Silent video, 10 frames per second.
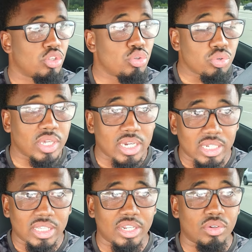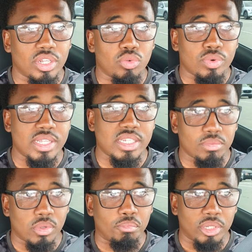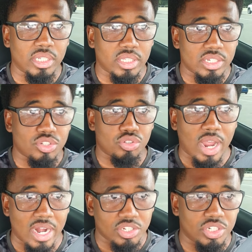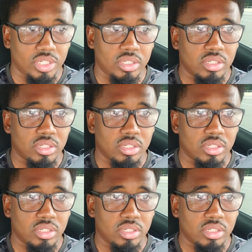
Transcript: You can literally rinse and repeat this strategy